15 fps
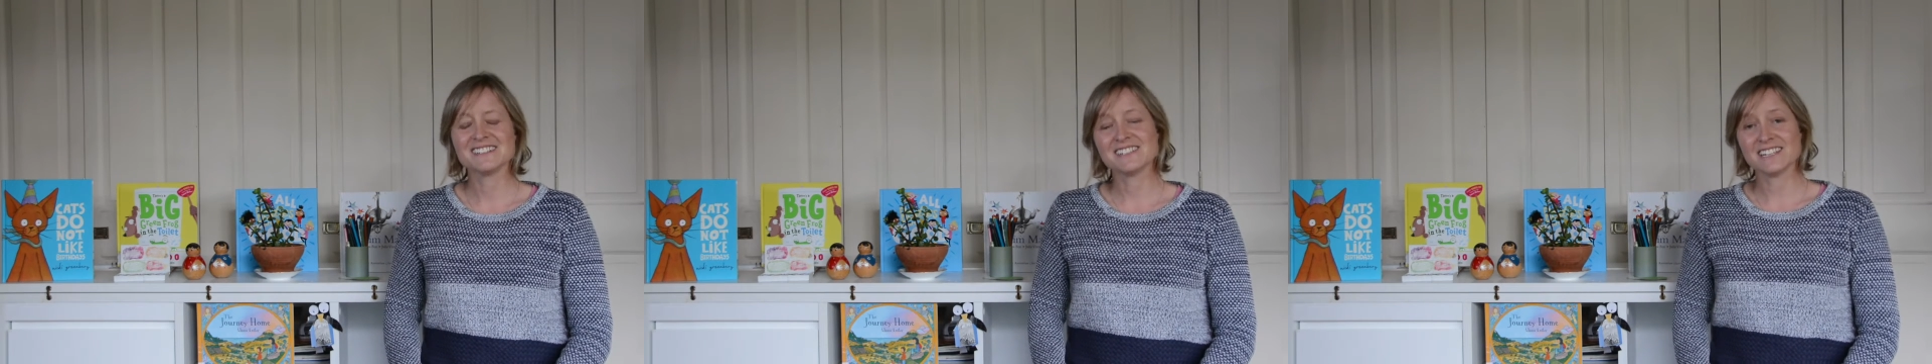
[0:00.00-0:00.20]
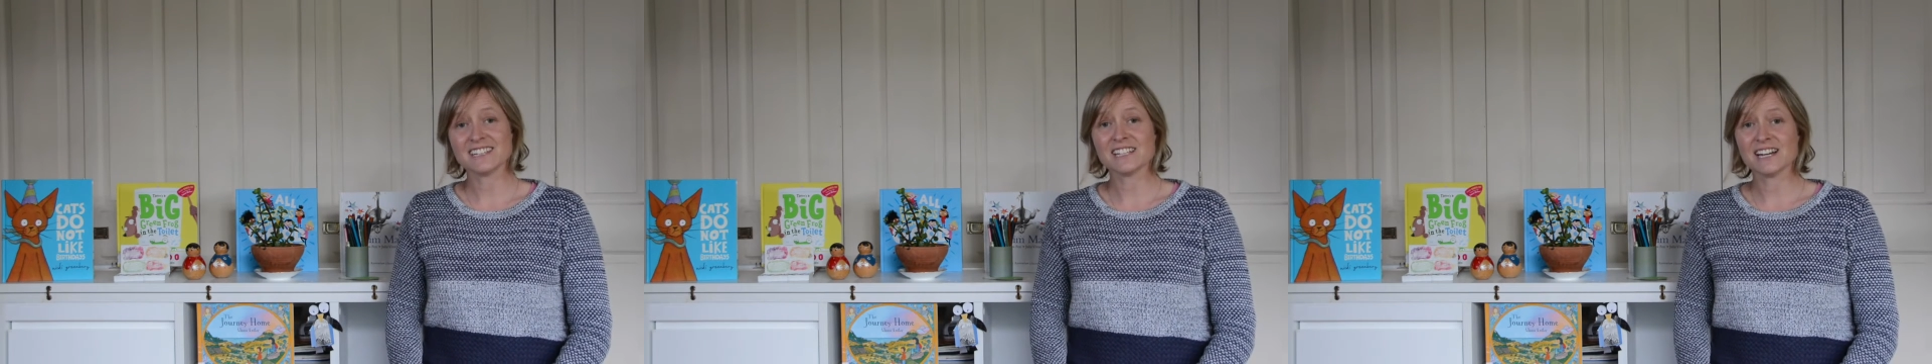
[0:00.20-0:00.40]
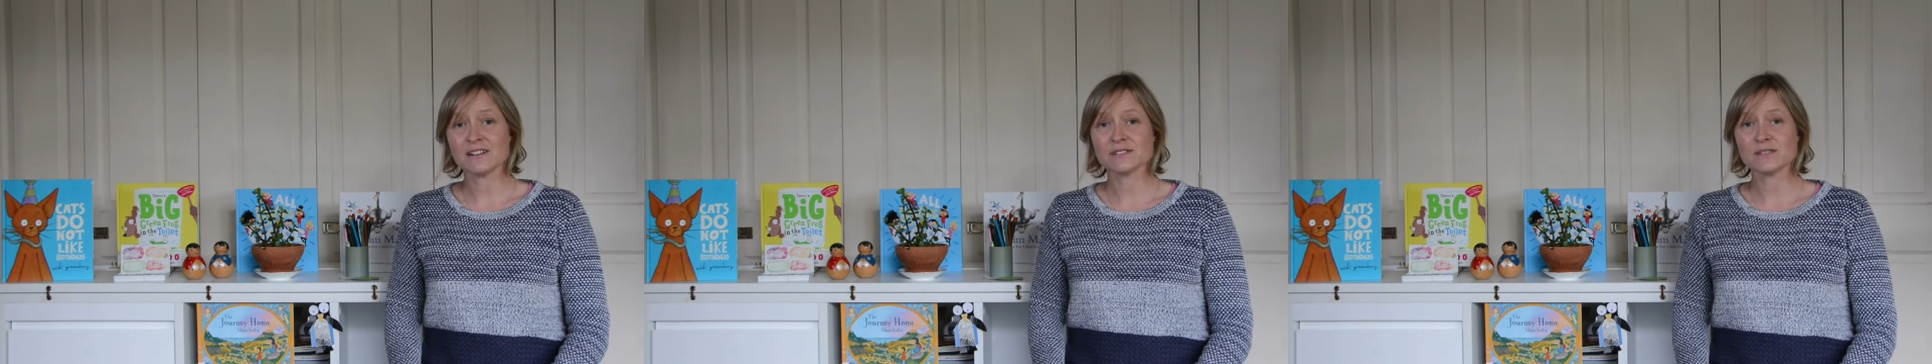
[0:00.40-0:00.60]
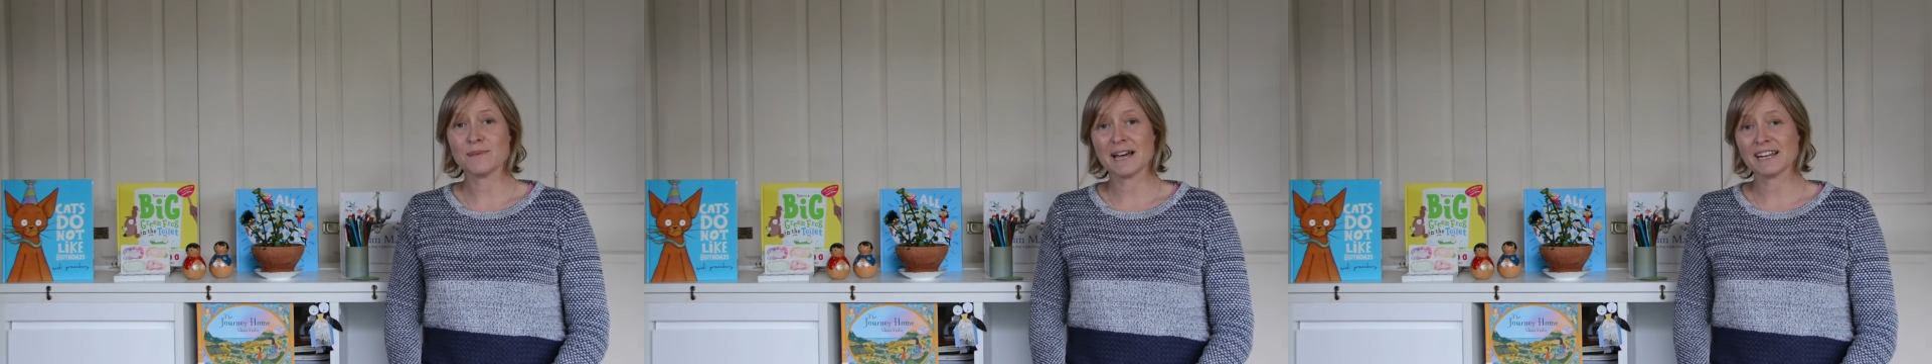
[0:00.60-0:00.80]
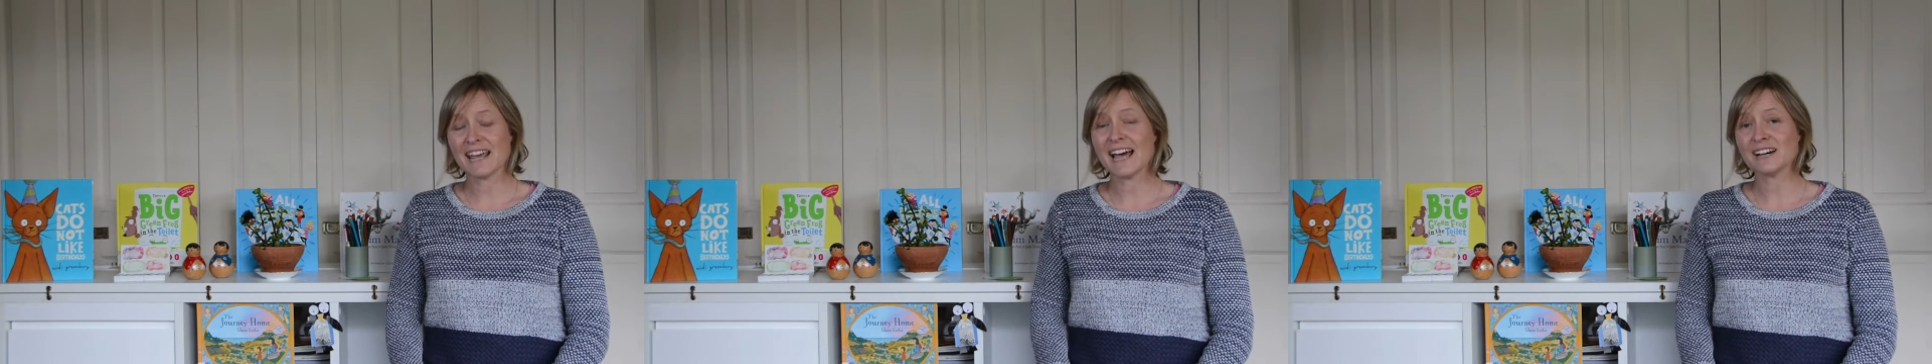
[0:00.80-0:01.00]
Details
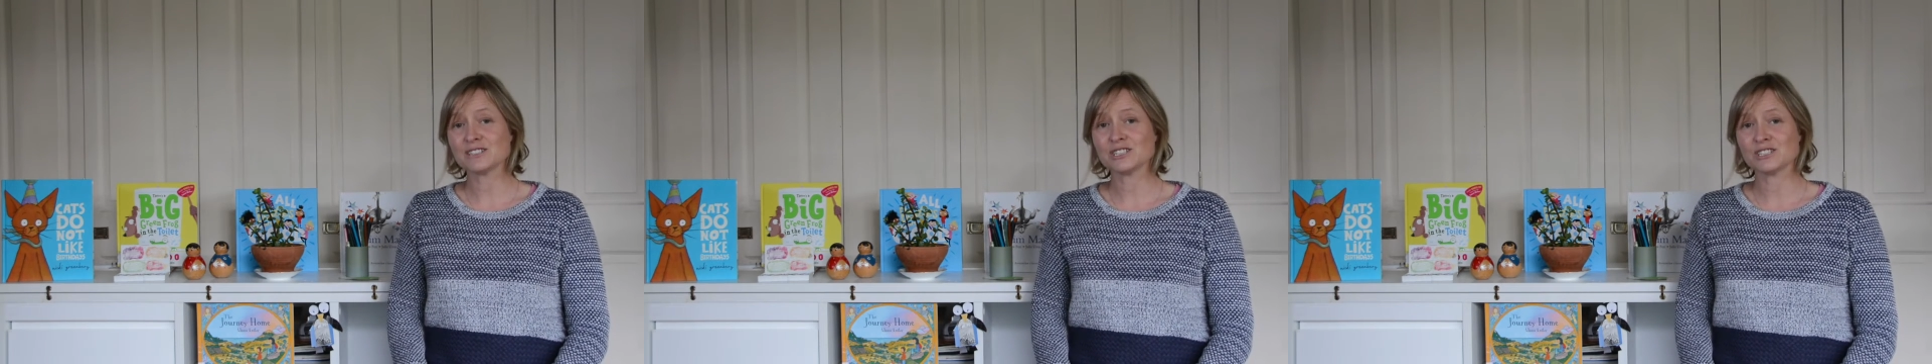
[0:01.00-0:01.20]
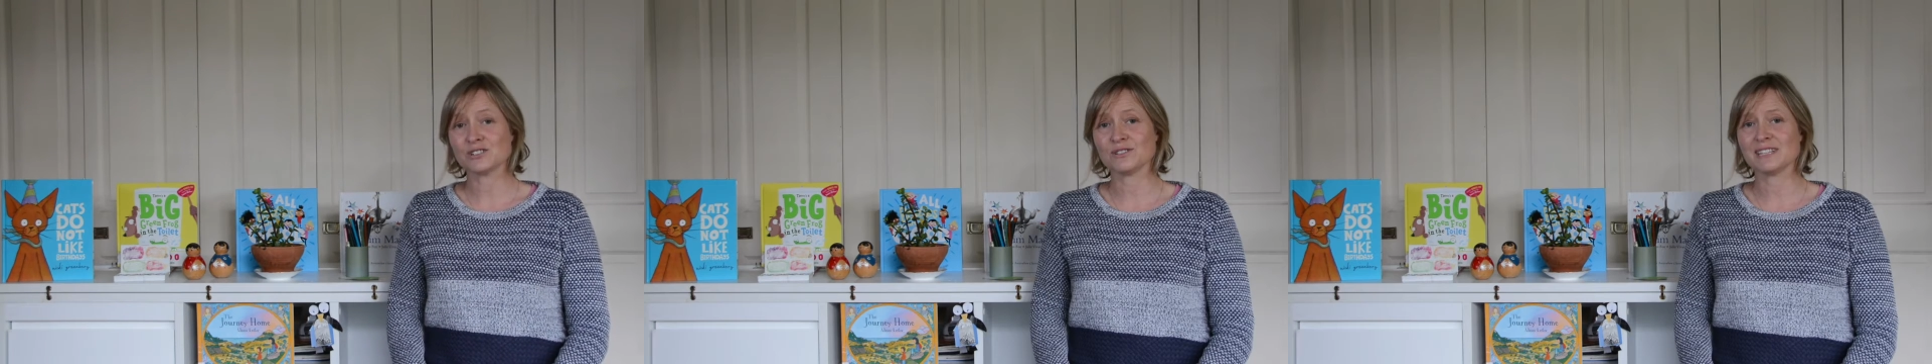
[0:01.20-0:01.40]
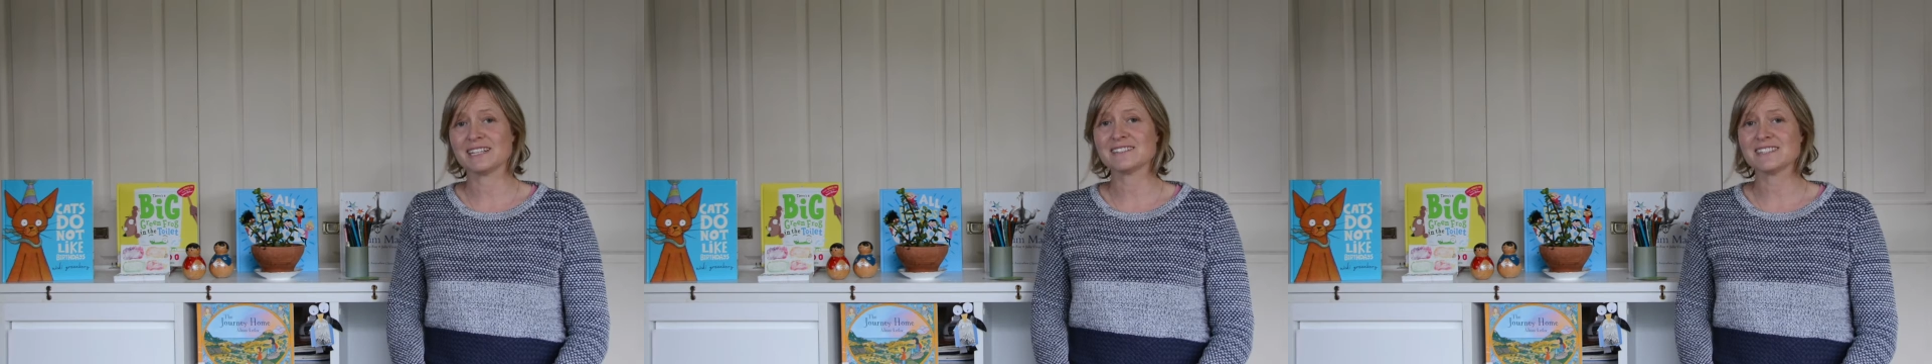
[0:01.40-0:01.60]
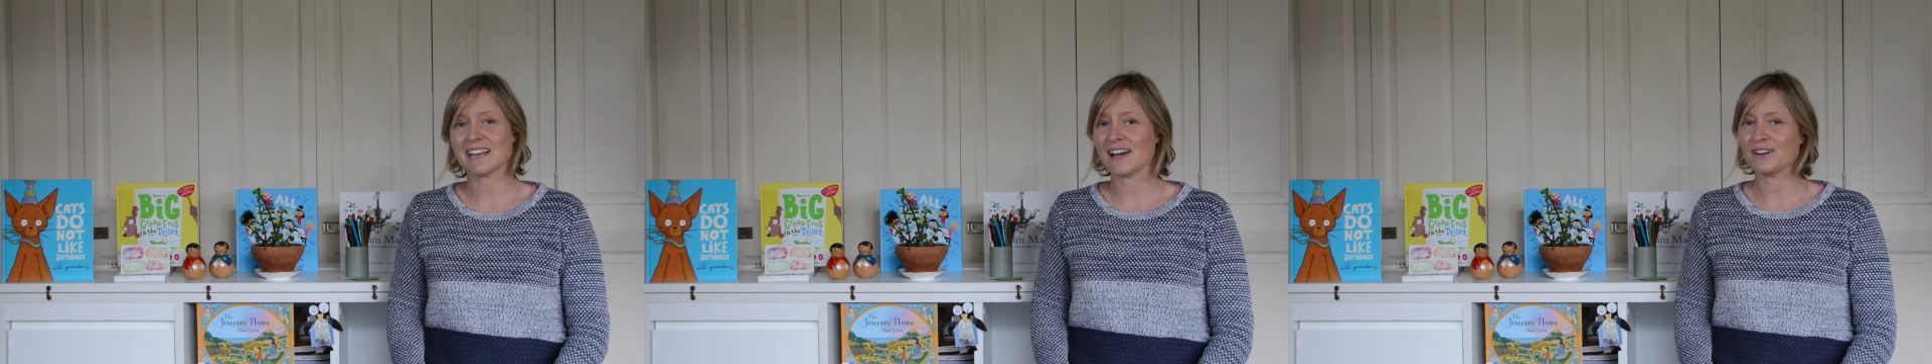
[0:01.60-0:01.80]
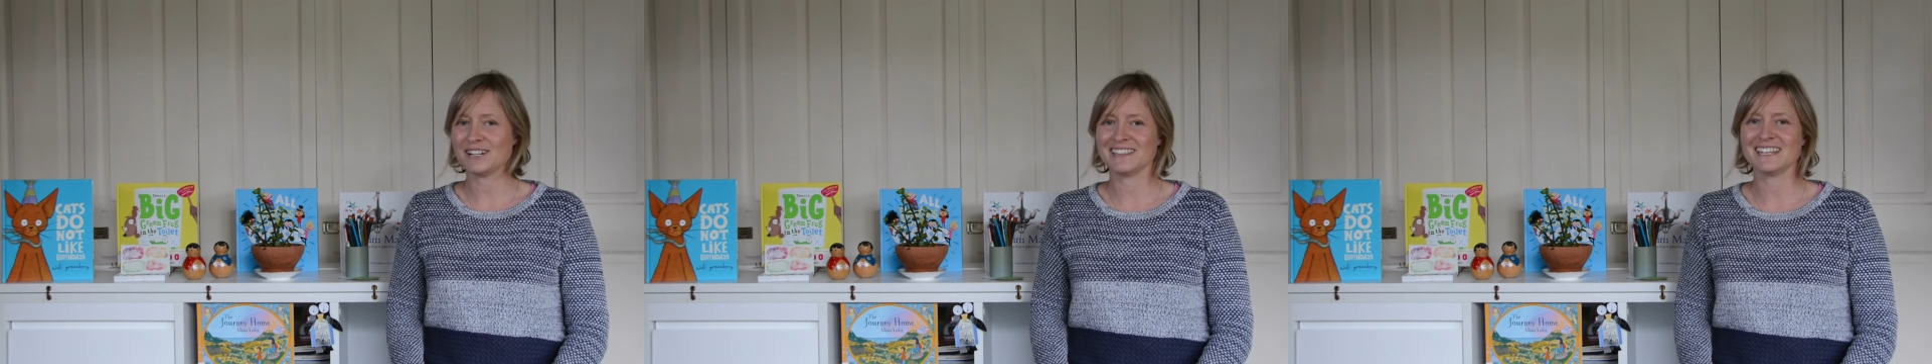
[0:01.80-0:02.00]
about how to do this
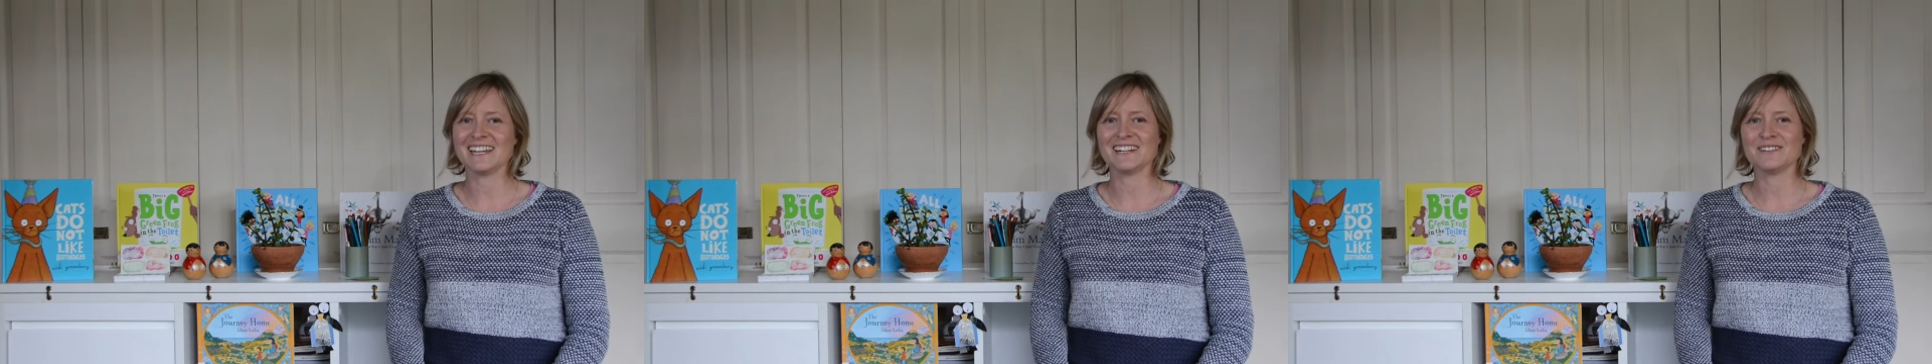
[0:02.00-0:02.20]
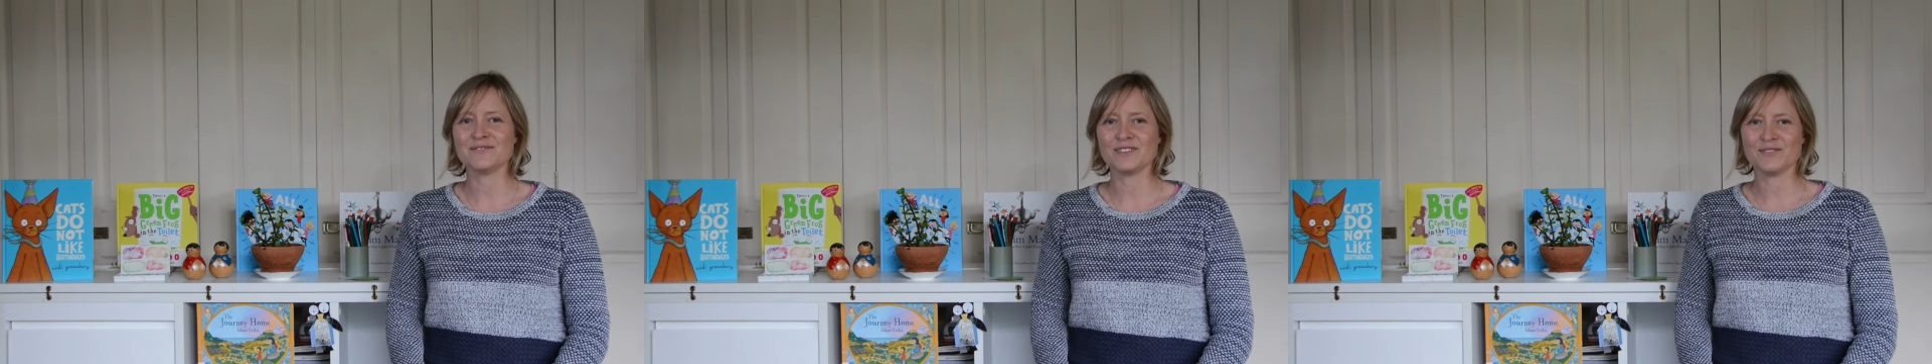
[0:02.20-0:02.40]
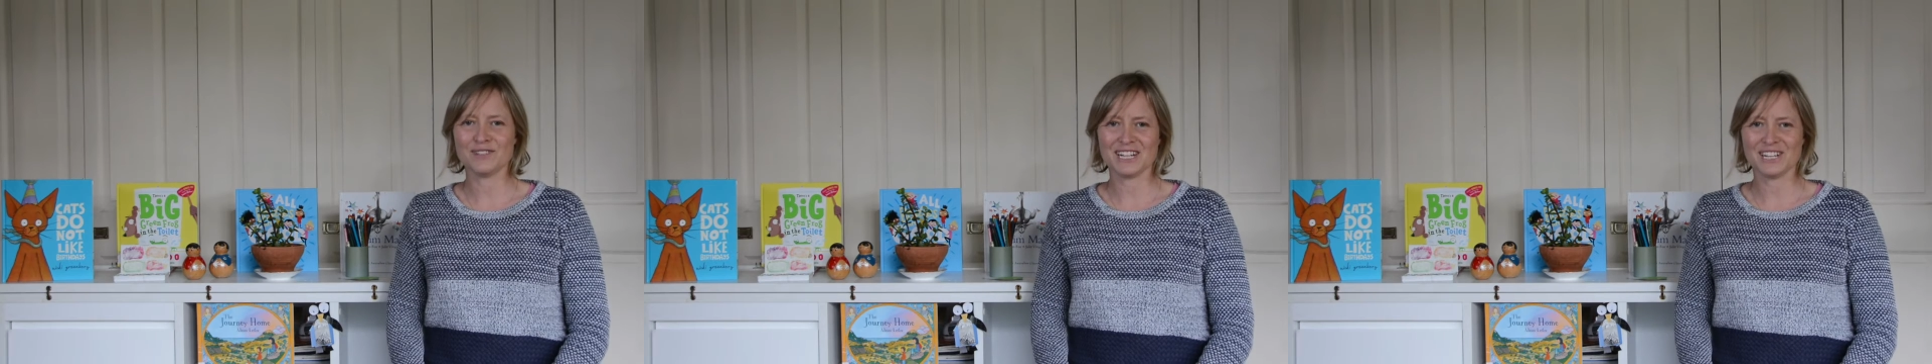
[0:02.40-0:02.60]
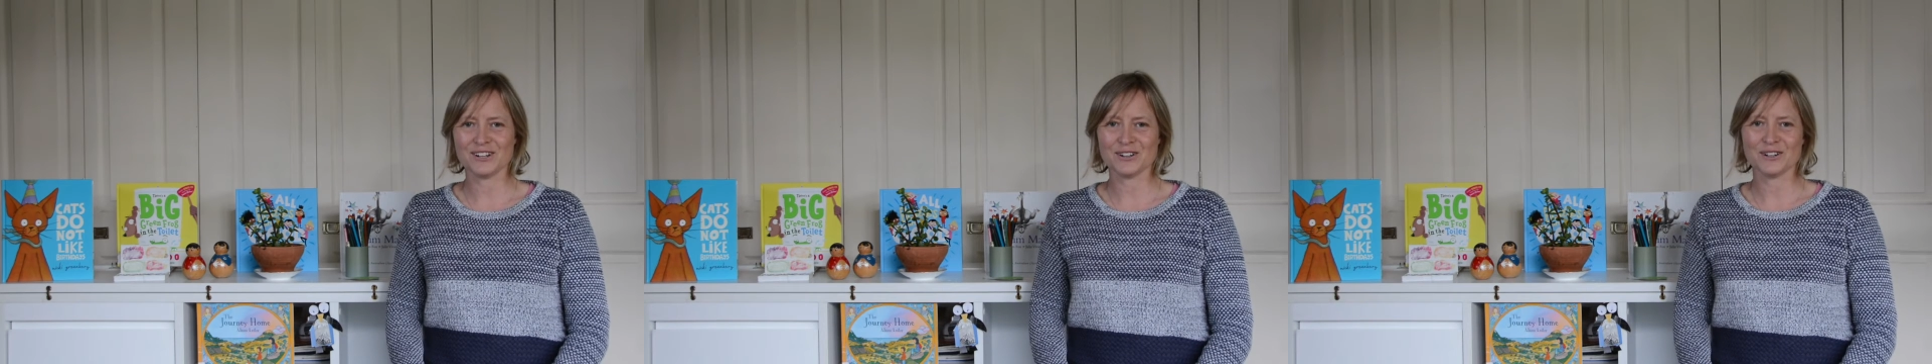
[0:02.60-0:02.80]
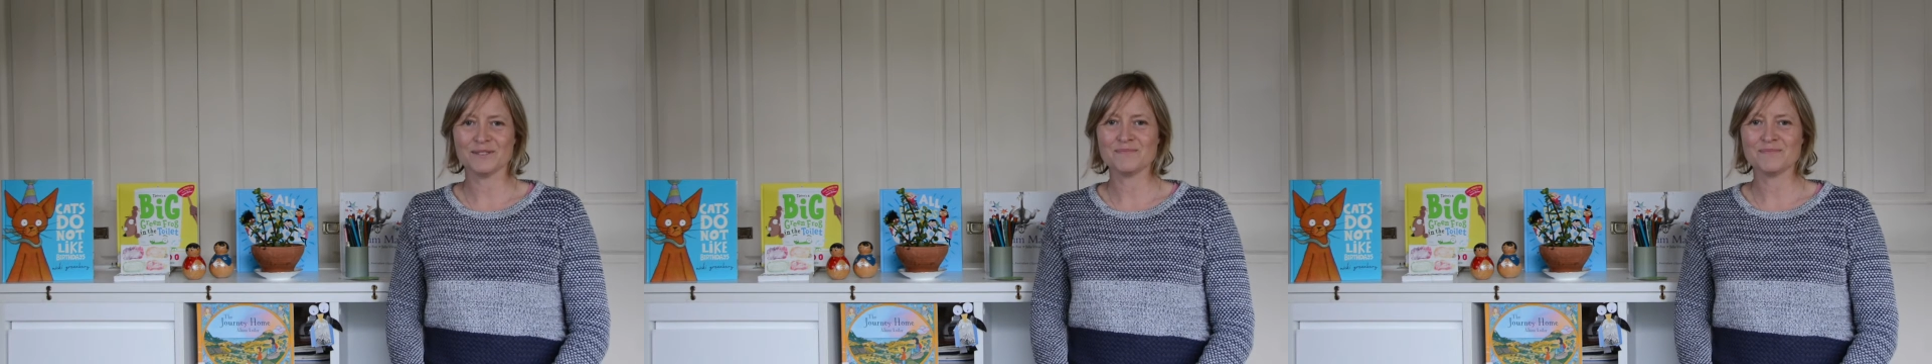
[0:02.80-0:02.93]
are at the end of the video.